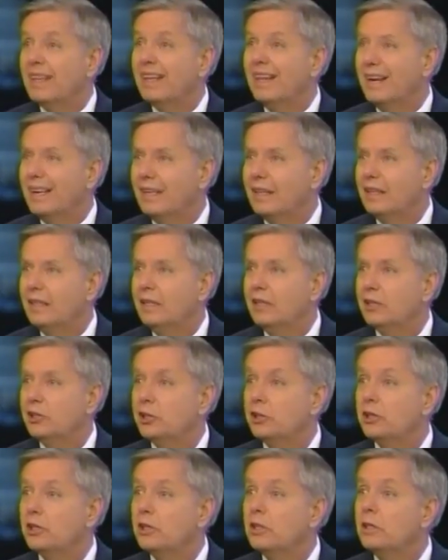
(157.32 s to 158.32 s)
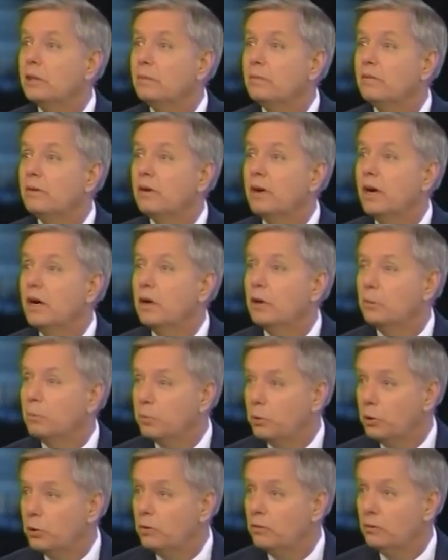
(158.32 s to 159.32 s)
like this should come for our
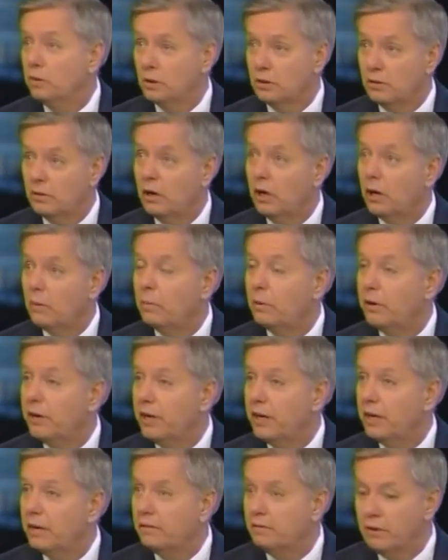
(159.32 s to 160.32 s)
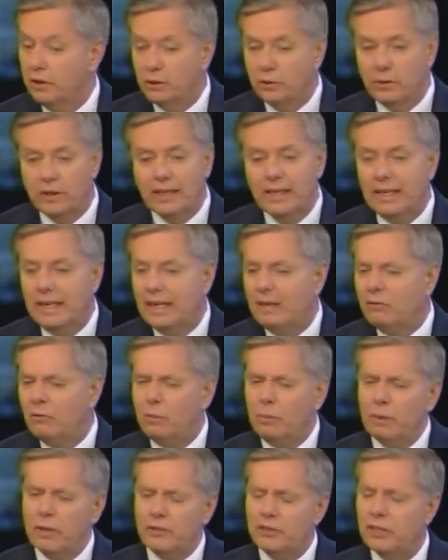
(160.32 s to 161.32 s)
approval, of up or down vote.
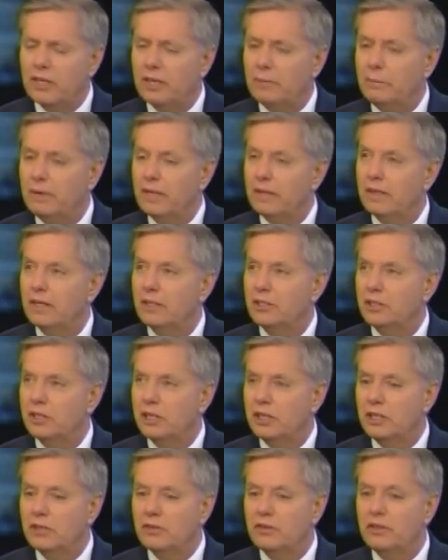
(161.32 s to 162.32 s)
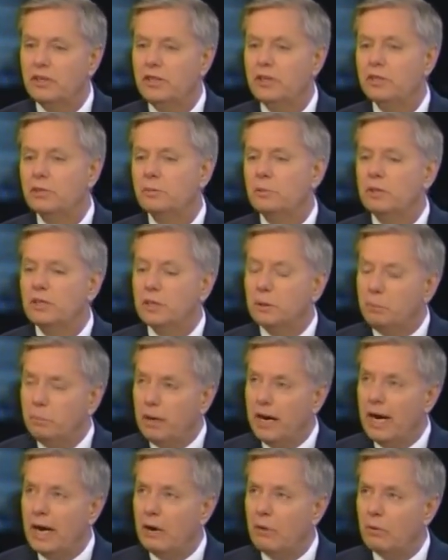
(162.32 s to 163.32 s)
We've been trying to make that change for years, but the
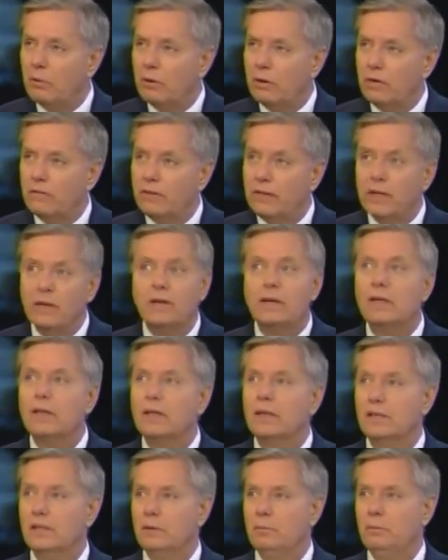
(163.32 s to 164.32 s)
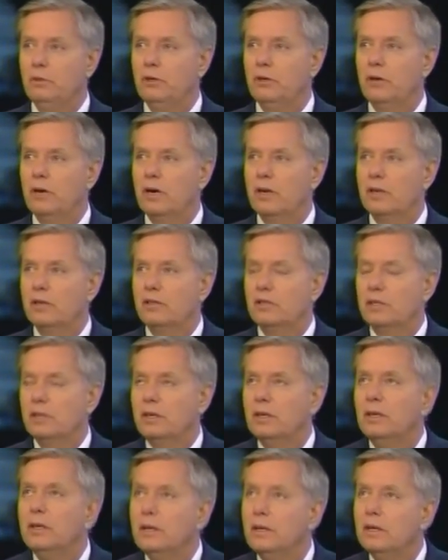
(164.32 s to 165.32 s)
power of the unelected
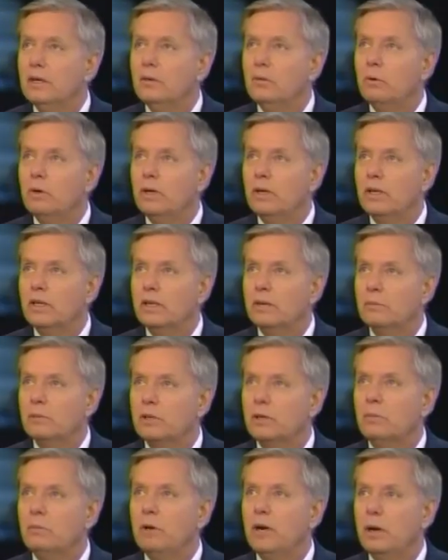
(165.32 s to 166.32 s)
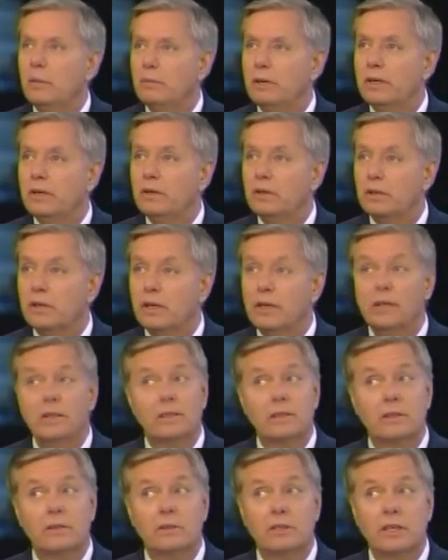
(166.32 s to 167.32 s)
bureaucracy when it comes to Obama health care
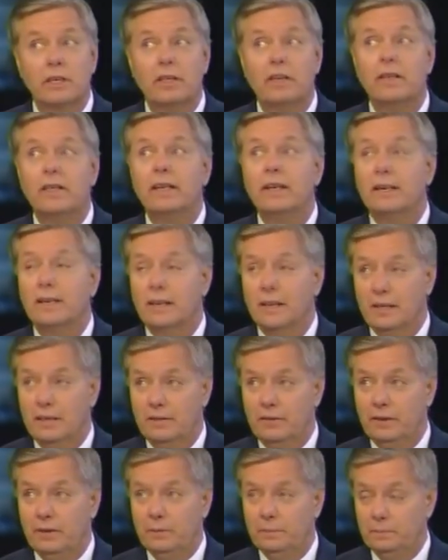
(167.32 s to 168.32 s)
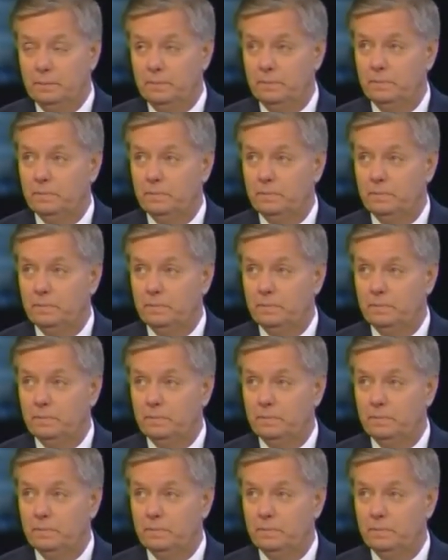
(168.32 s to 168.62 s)
is going to scare the heck out of you. All right,